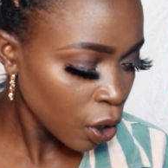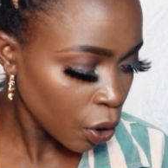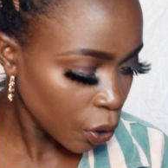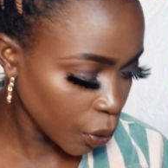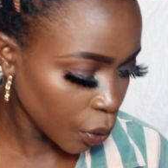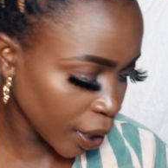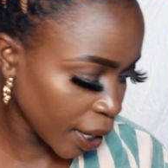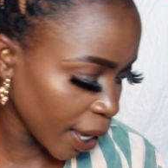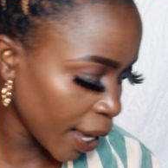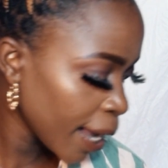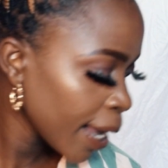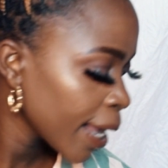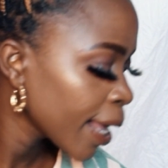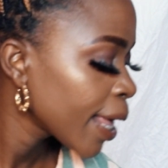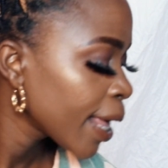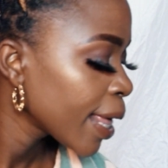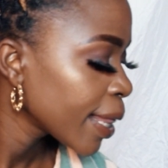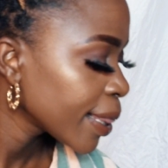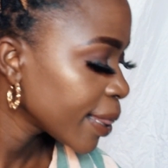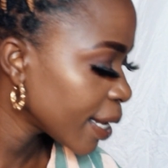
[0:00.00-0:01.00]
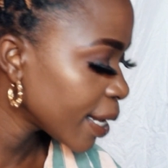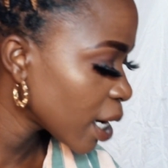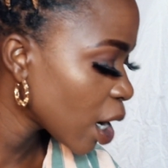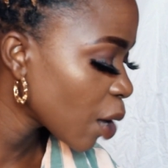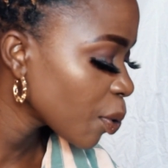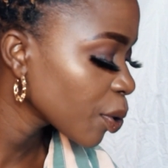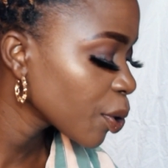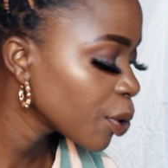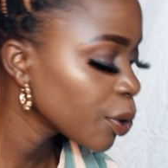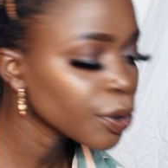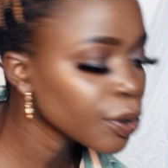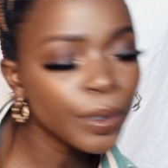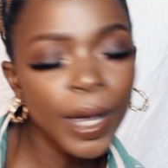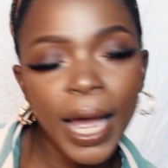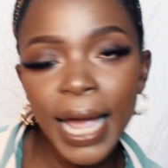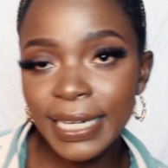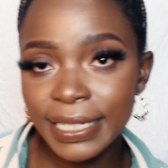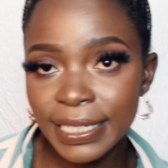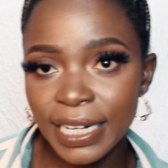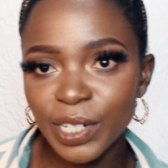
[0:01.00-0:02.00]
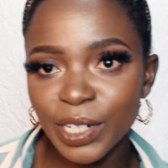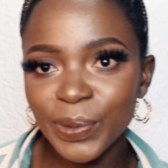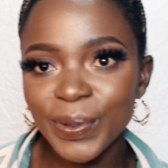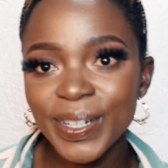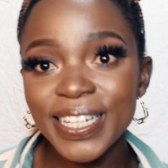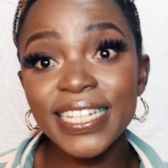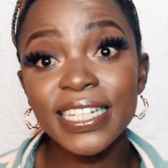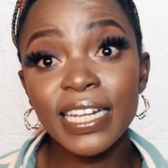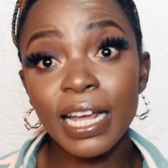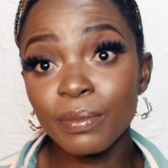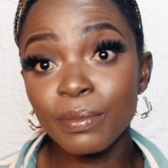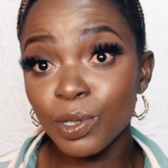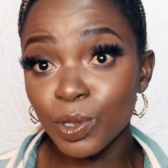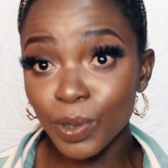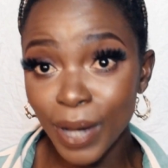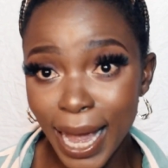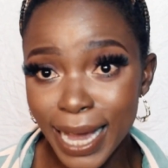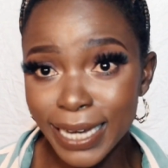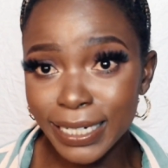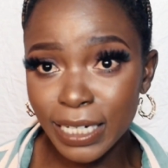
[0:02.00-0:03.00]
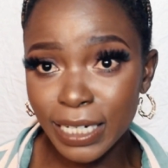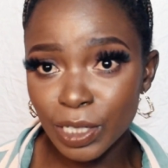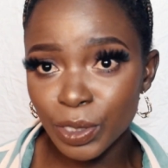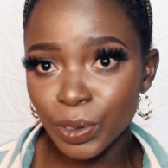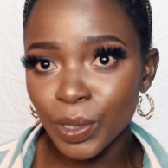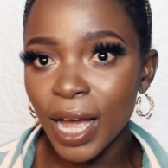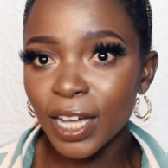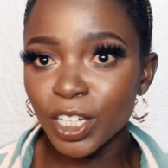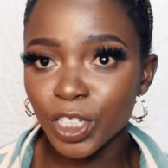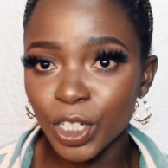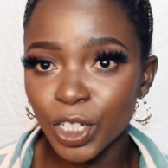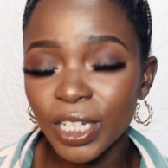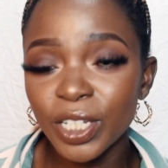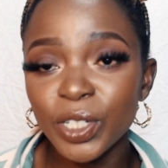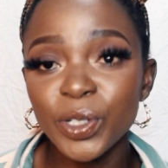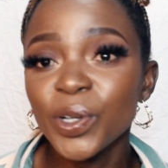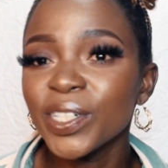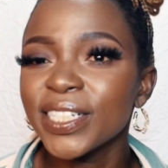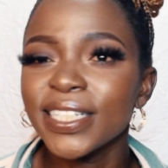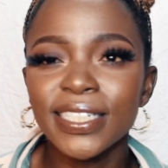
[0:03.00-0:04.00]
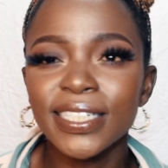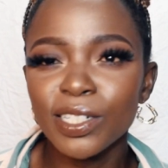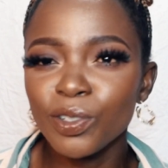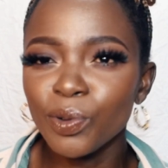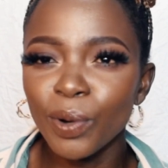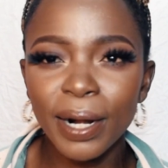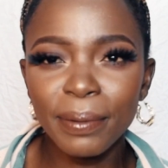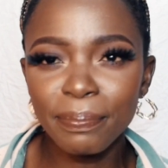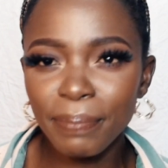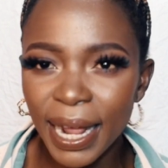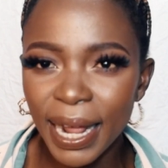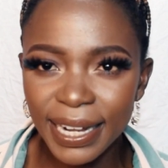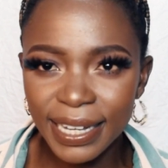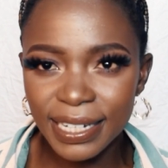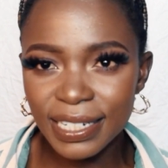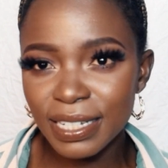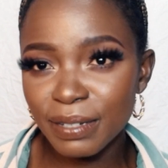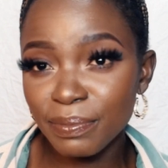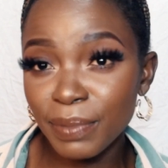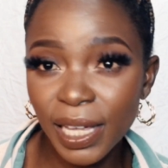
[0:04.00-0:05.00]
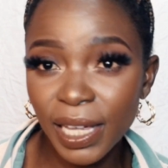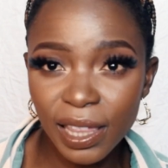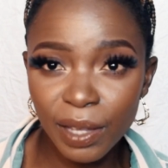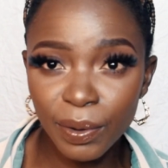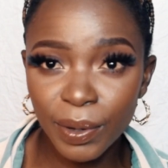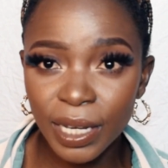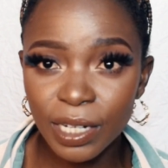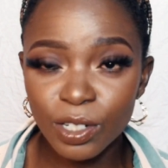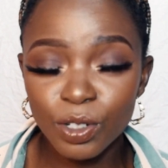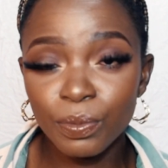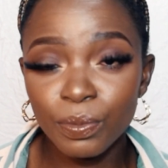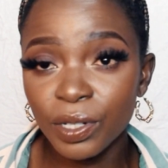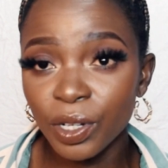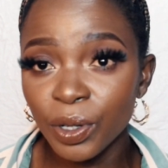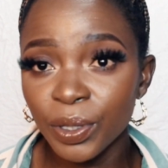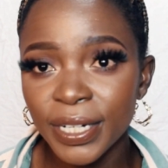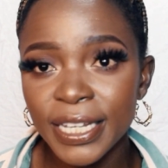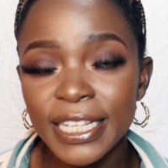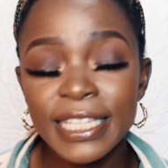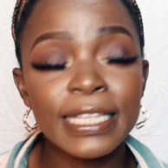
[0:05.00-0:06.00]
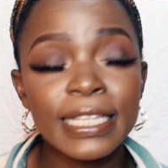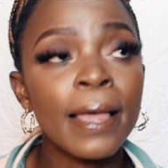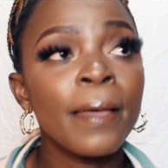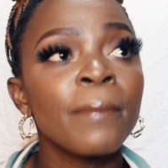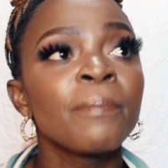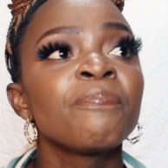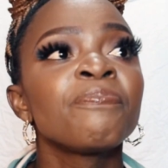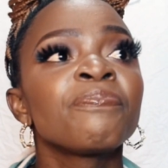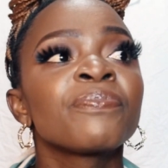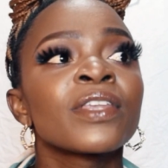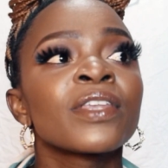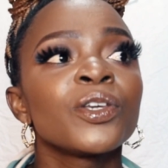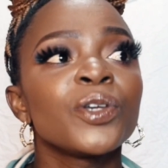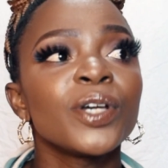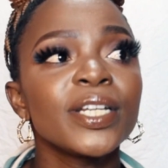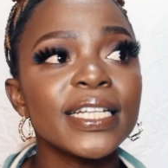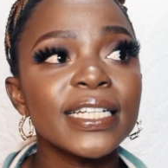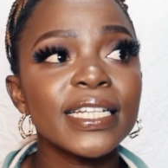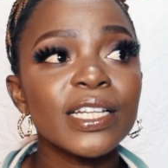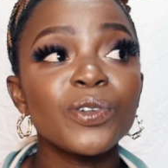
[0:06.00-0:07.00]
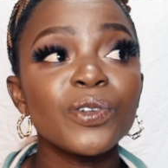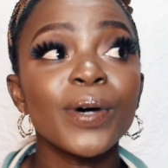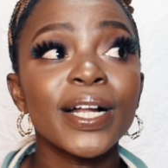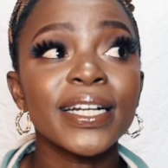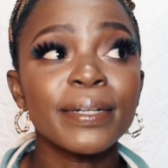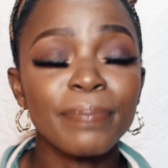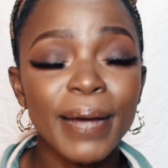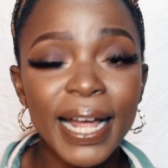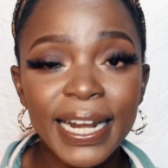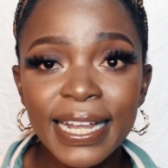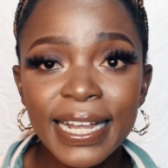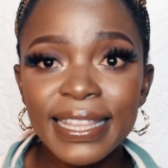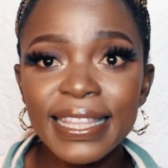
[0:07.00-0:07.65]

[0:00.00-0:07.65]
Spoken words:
Okay, then now we go to eyeshadow. When it comes to eyeshadow, actually you only need one palette, by the way, to be honest. You only need one palette